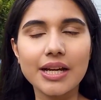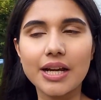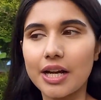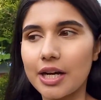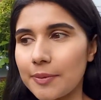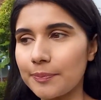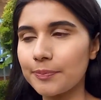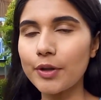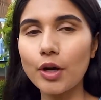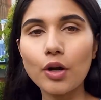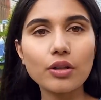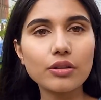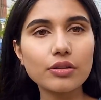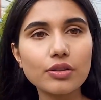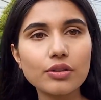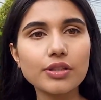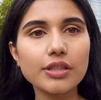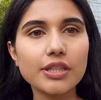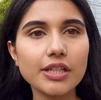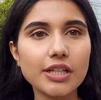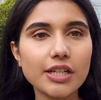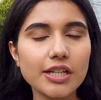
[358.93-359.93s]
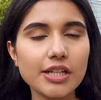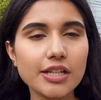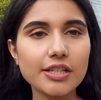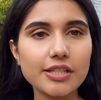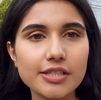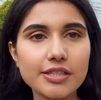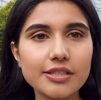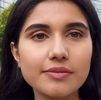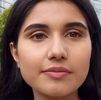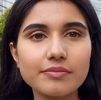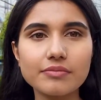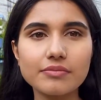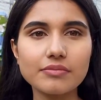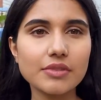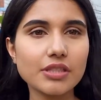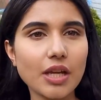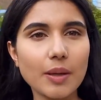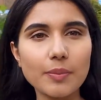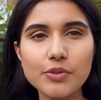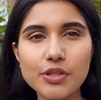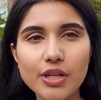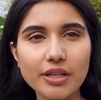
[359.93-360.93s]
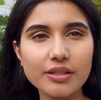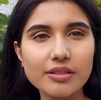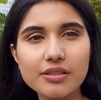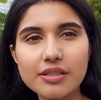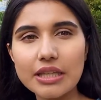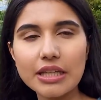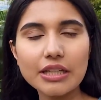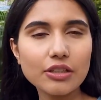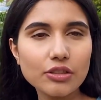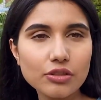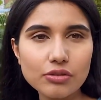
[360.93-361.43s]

Although the subject skin